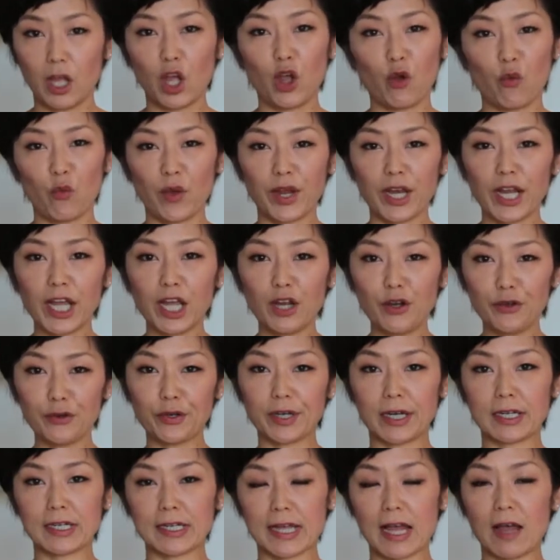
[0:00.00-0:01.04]
When I look
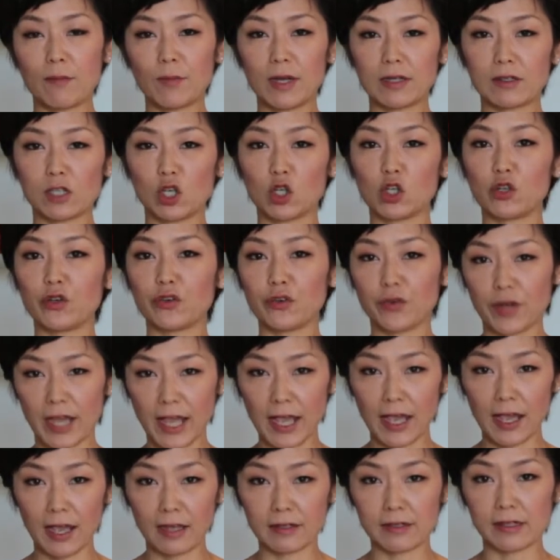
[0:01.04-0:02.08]
at Amazon
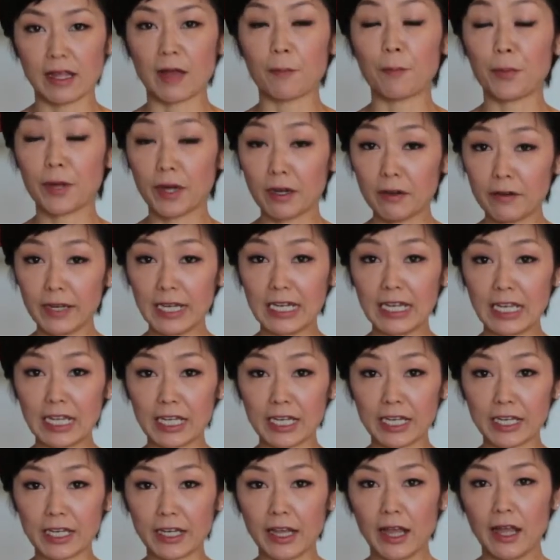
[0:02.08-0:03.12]
US,
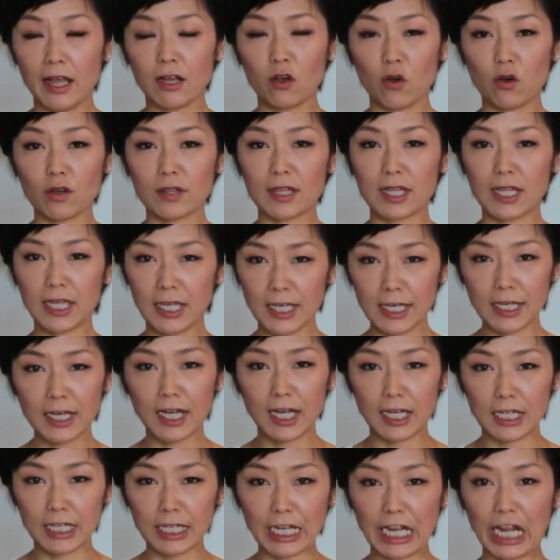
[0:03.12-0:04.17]
apparently
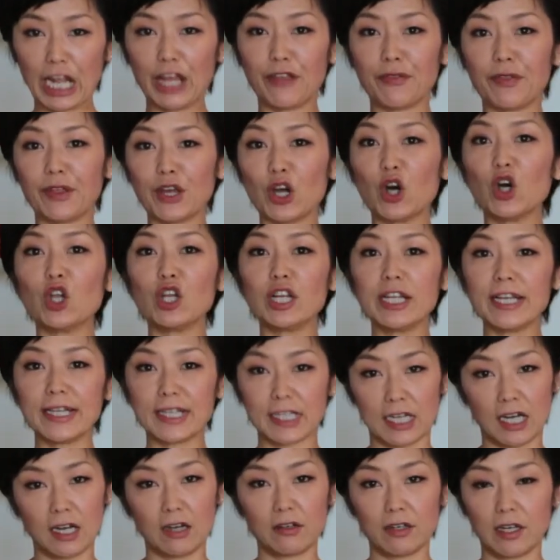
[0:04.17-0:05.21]
koshihikari is the only
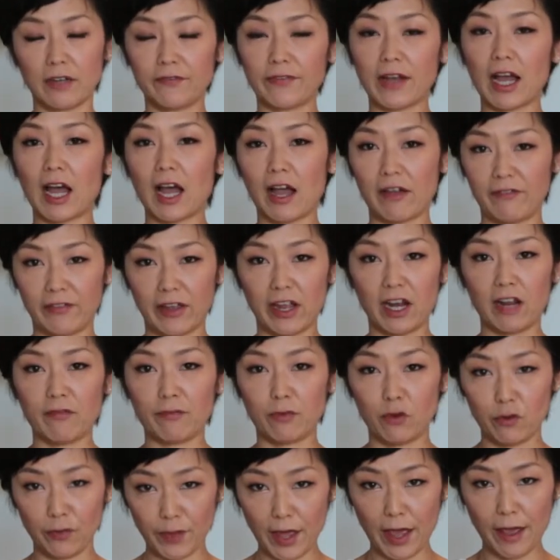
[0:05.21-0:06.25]
cultivar
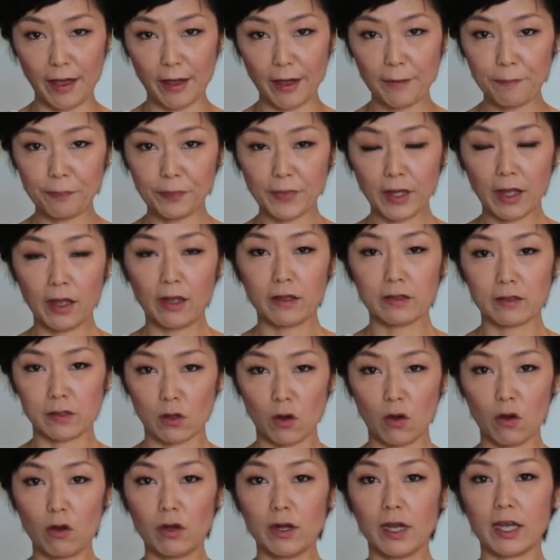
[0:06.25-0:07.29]
available there.
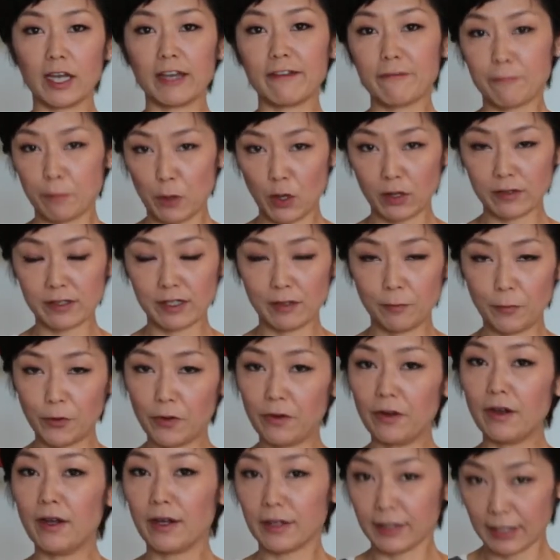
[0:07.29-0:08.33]
So, if
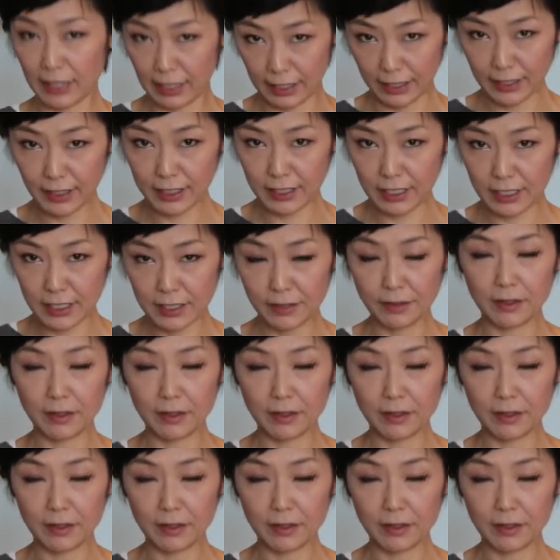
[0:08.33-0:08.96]
possible, get it.